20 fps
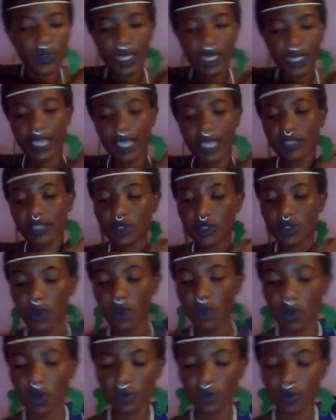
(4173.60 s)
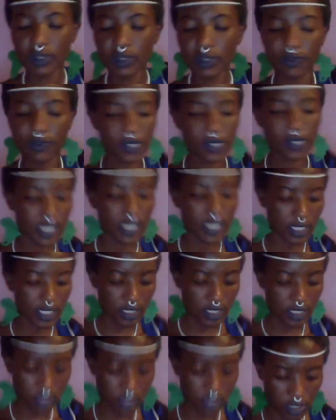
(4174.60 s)
Okay, so if you
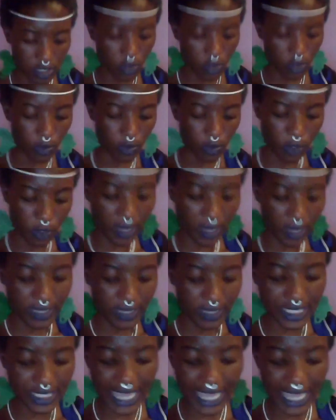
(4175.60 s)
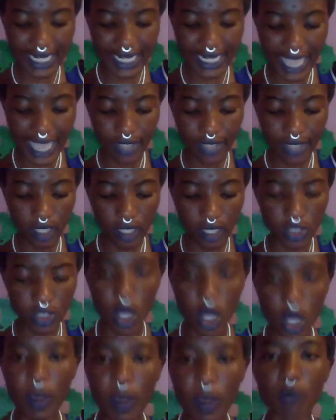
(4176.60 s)
see these could be your babies. Tell an
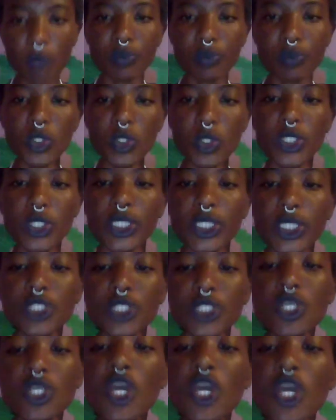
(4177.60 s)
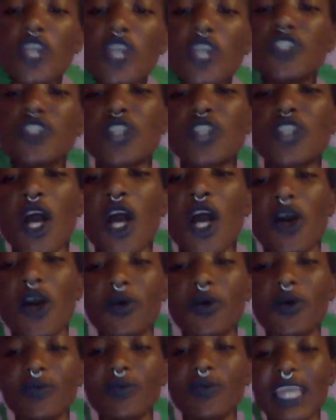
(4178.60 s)
adult about bullies.
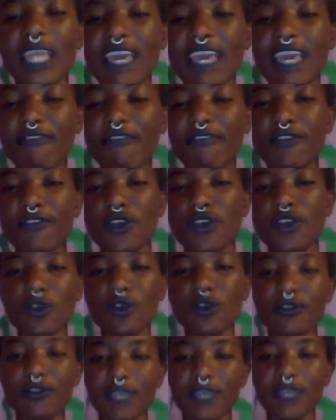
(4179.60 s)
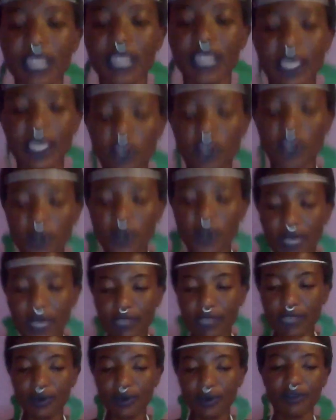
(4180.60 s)
So if you feel like you're
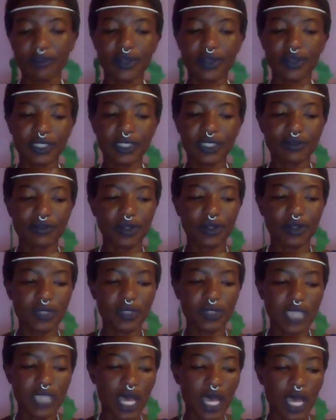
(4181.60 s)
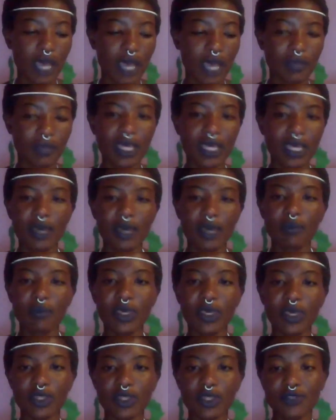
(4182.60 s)
going through a very difficult time
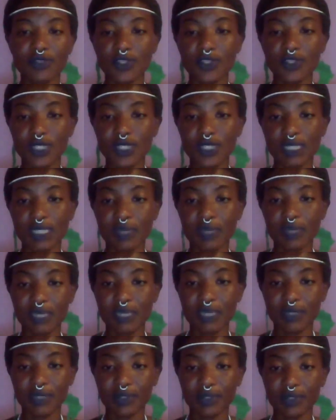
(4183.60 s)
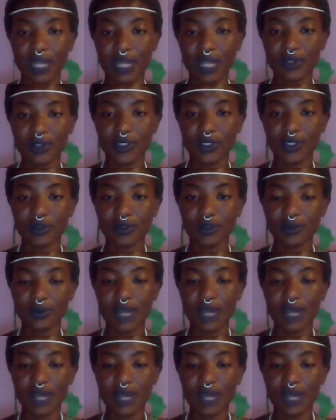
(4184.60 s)
because of certain people around
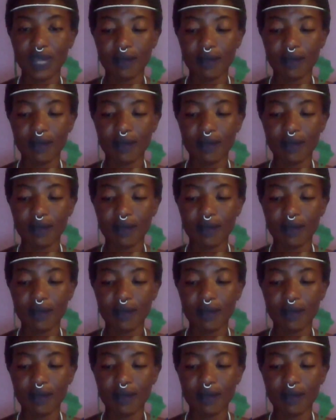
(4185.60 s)
you,